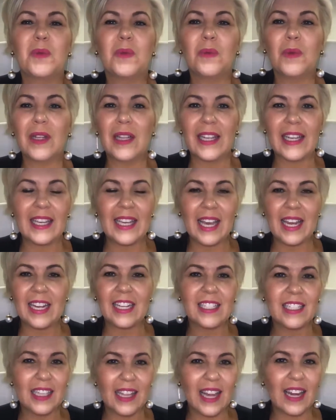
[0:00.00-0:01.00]
really get
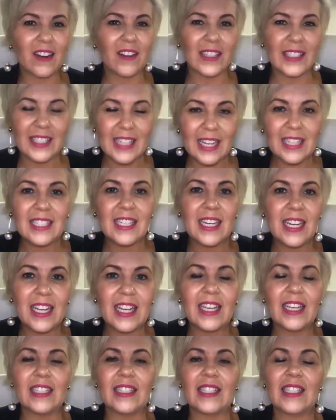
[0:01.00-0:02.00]
into that
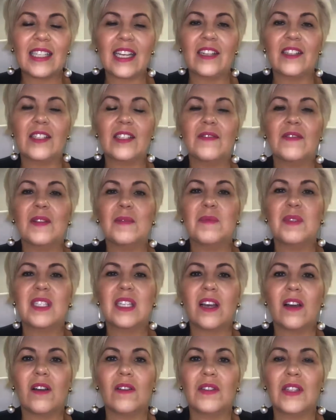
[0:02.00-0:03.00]
identity and sense of
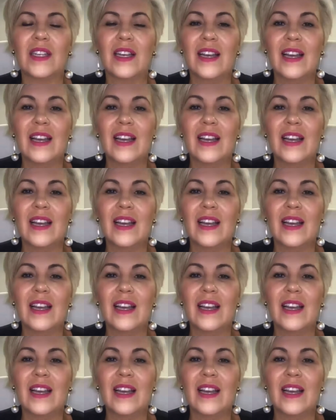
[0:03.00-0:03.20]
themselves.